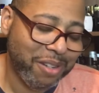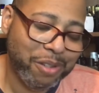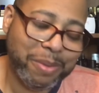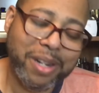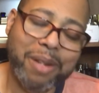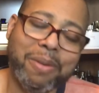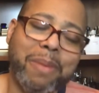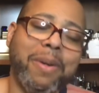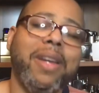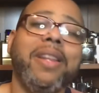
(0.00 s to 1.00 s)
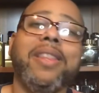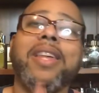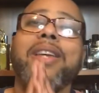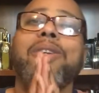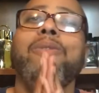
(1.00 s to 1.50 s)
But anyway, man,
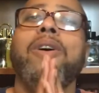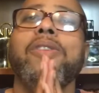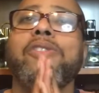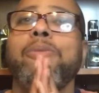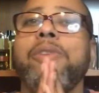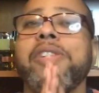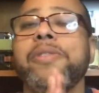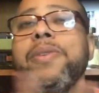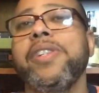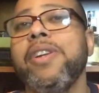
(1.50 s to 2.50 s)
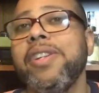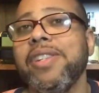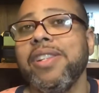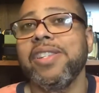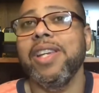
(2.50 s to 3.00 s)
thank you all so much for returning
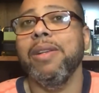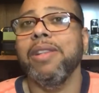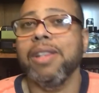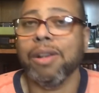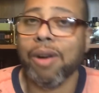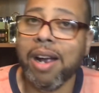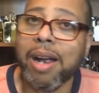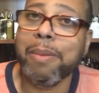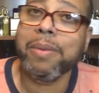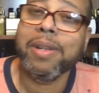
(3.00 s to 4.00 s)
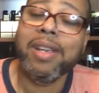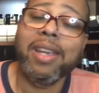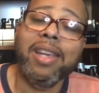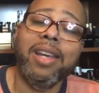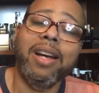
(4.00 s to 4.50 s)
to the scene of the crime.
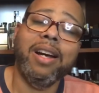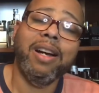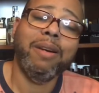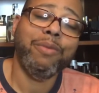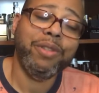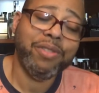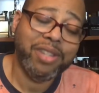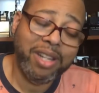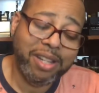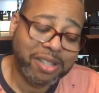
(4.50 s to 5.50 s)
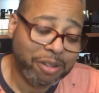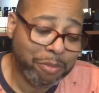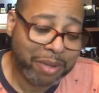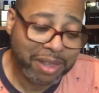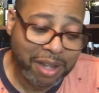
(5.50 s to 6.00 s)
When you see this, it's
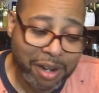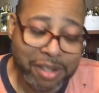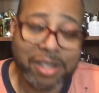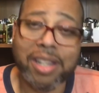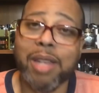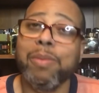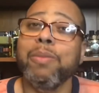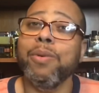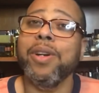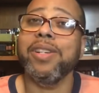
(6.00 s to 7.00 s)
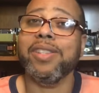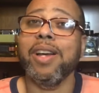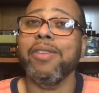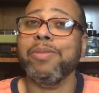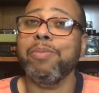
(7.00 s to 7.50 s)
gonna be Thursday. Keep your boy in his
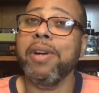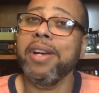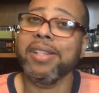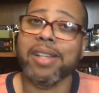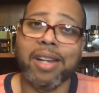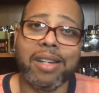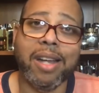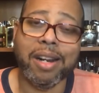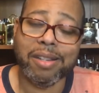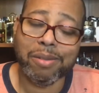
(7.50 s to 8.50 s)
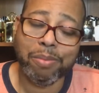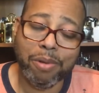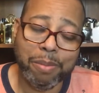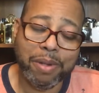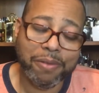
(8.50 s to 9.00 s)
thoughts and prayers. Got a doctor's
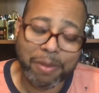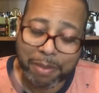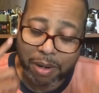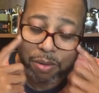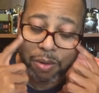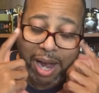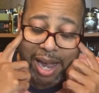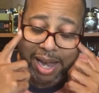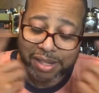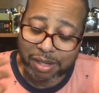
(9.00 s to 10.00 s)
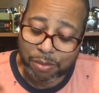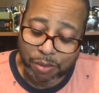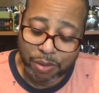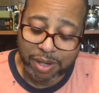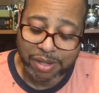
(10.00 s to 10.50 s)
appointment for my old eyes in the
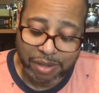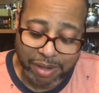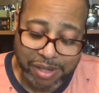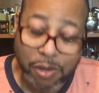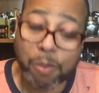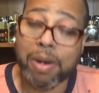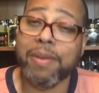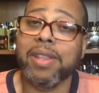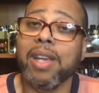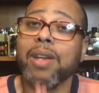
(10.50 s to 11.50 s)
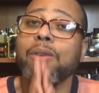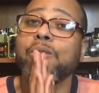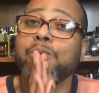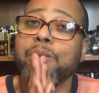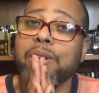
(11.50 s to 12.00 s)
morning, so let's hope everything
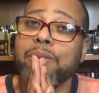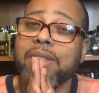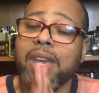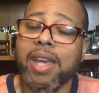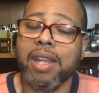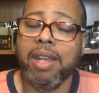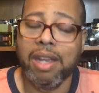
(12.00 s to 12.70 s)
goes well with that.